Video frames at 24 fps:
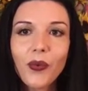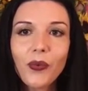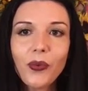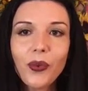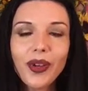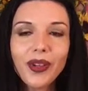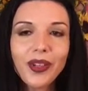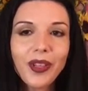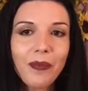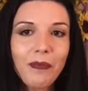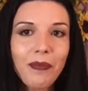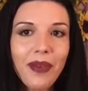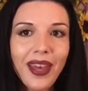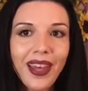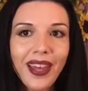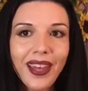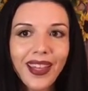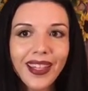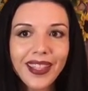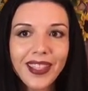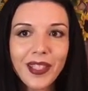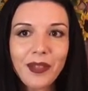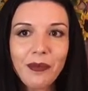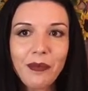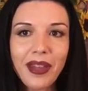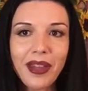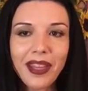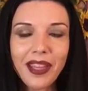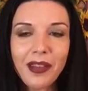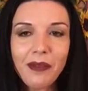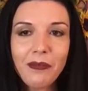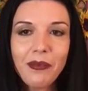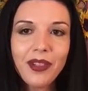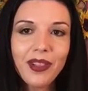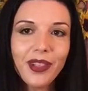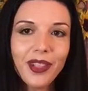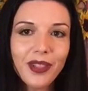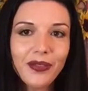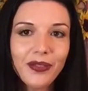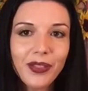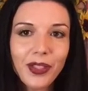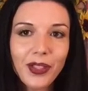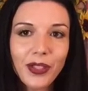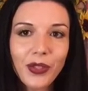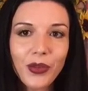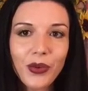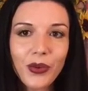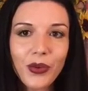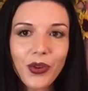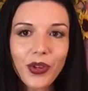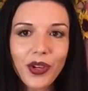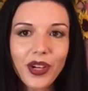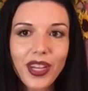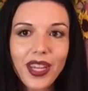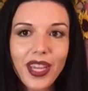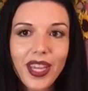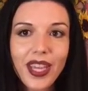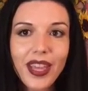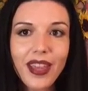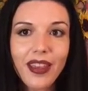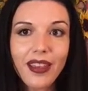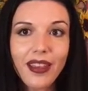Welcome back to Makeup a Love Story,